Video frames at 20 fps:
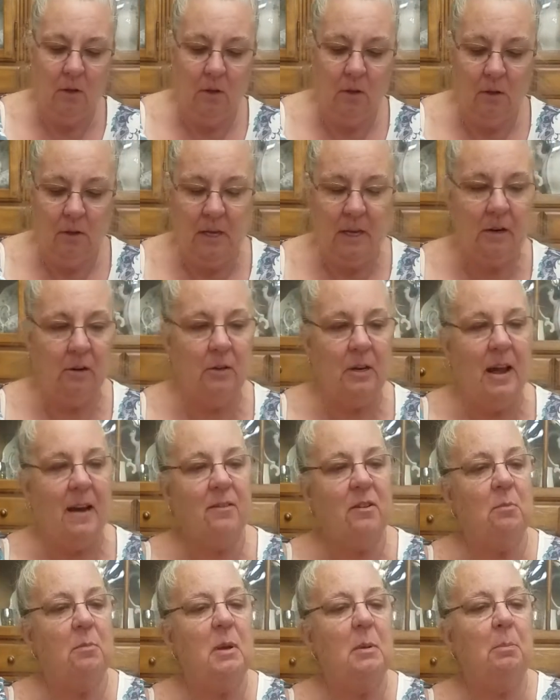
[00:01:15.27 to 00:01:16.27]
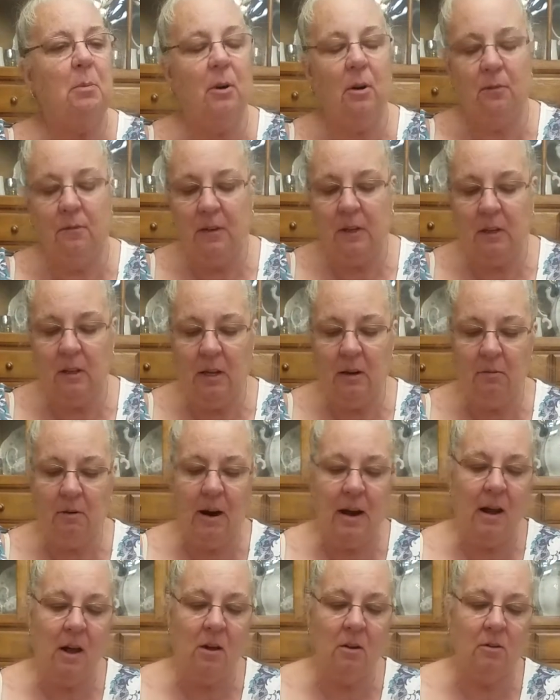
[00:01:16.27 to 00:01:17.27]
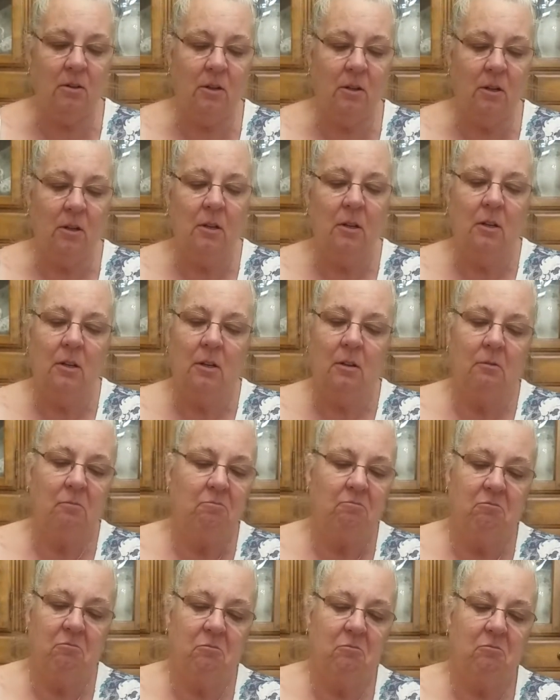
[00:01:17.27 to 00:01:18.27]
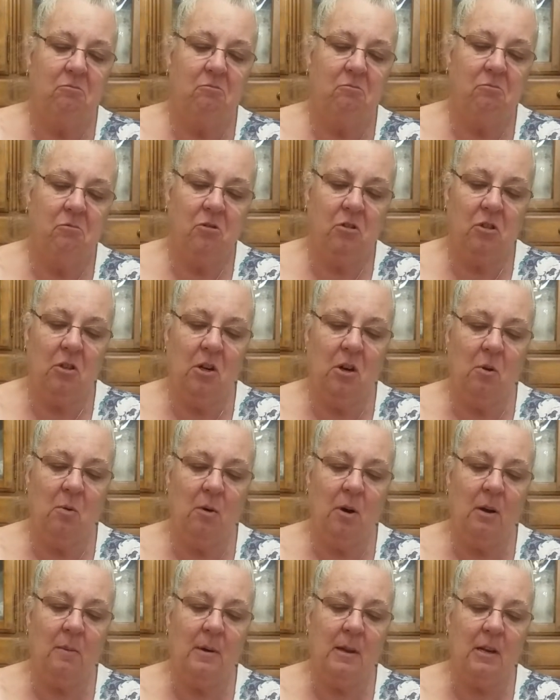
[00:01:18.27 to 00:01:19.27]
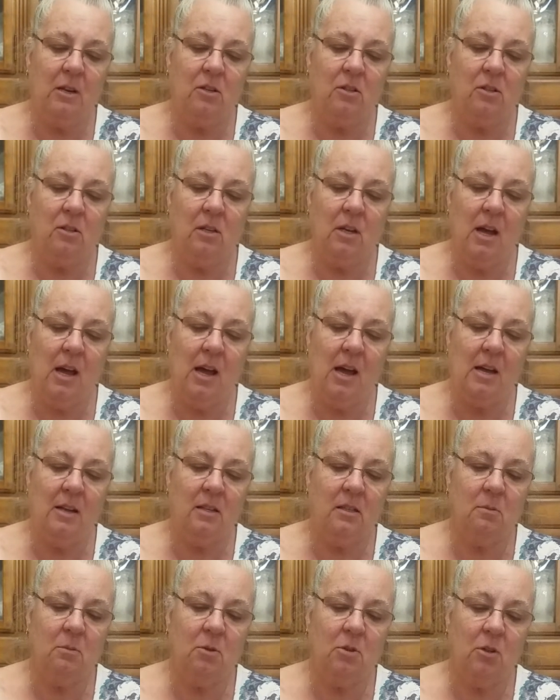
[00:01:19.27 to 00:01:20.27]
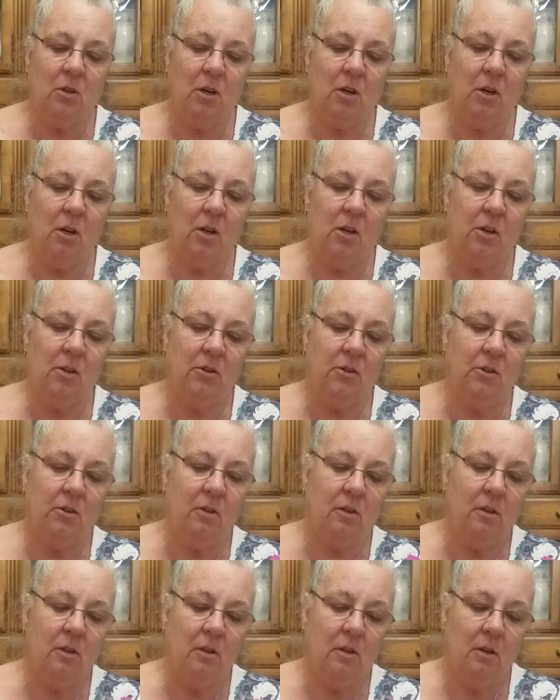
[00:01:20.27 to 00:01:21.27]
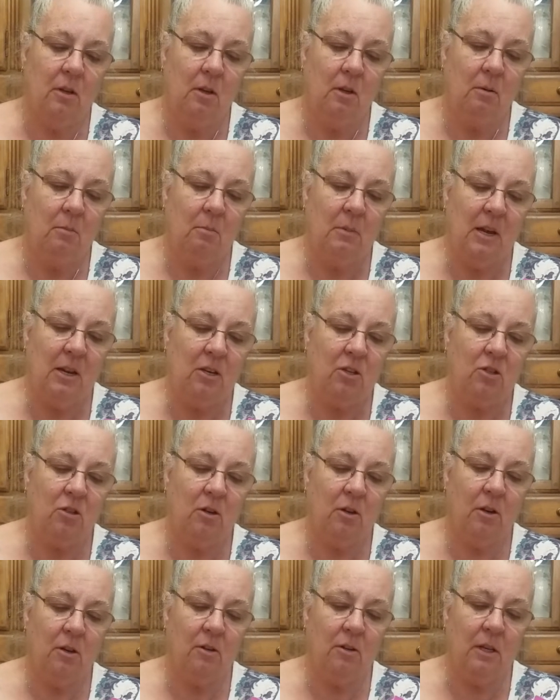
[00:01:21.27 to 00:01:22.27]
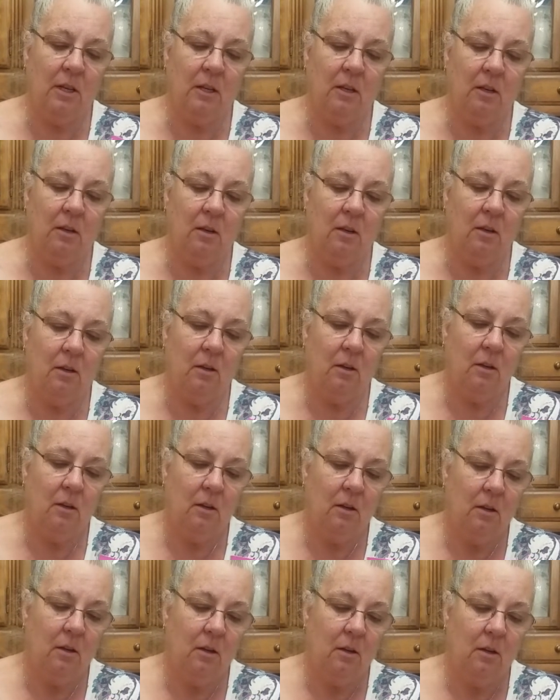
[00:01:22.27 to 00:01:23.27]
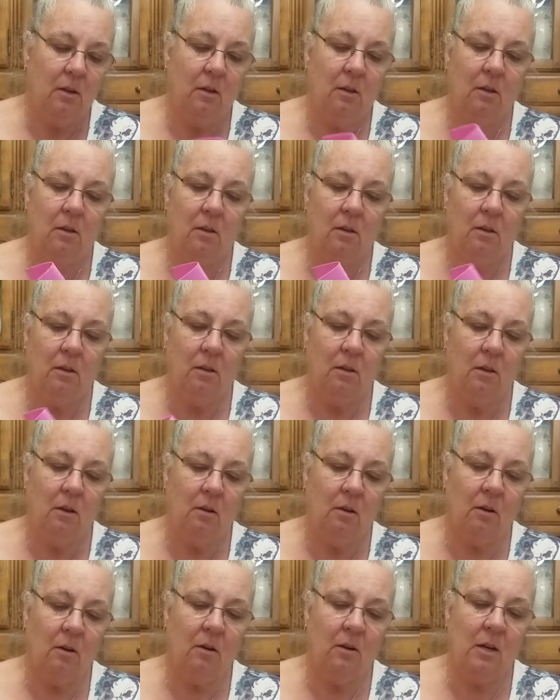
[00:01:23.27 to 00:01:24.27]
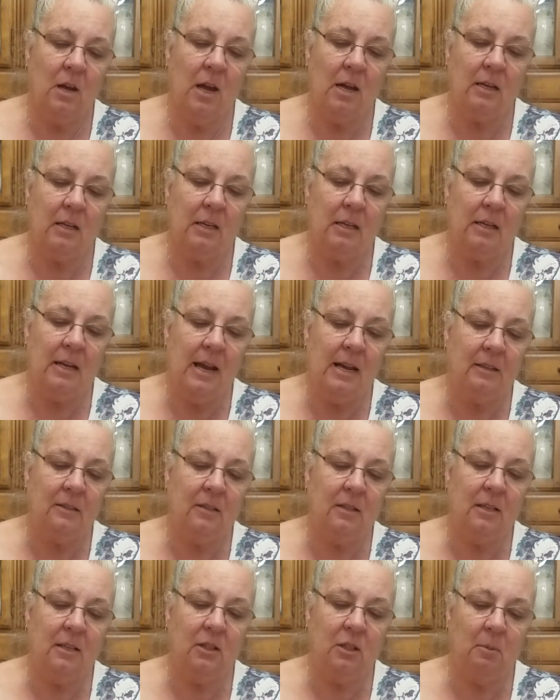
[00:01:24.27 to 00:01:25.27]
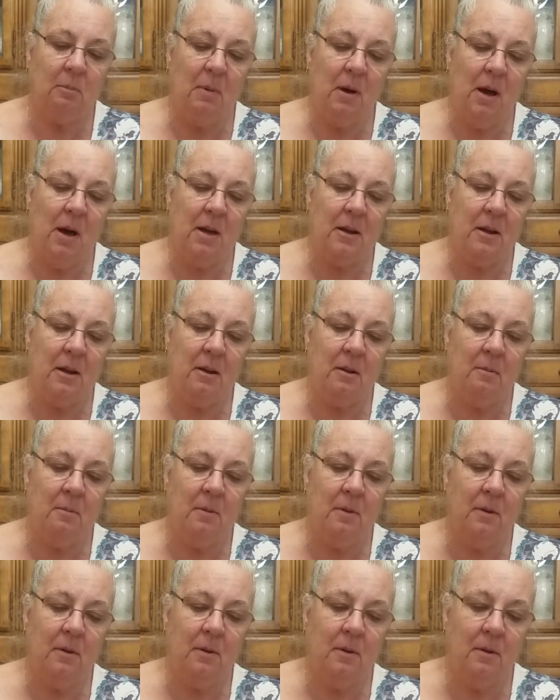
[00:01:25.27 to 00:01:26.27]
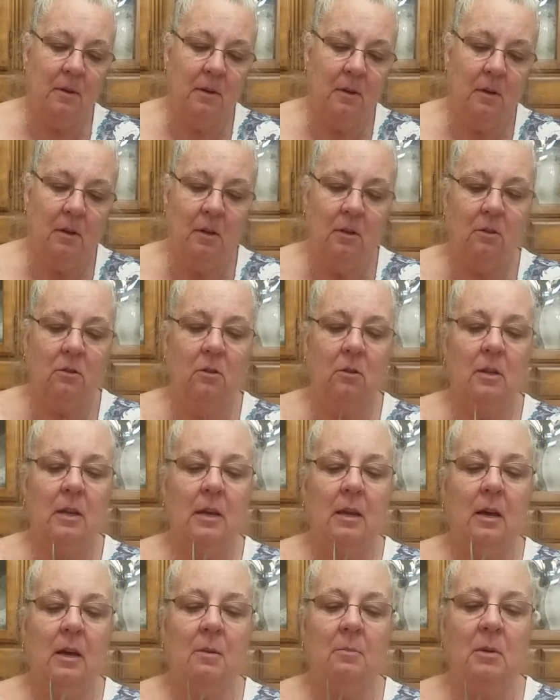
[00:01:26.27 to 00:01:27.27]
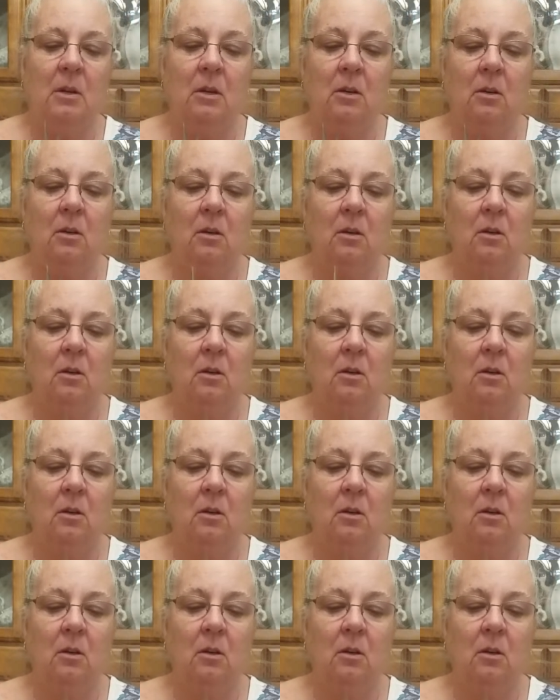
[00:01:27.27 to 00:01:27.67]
They don't have to be perfectly round, so don't worry about it. You just cut some circles, make sure that they're not connected at the bottom, so they come in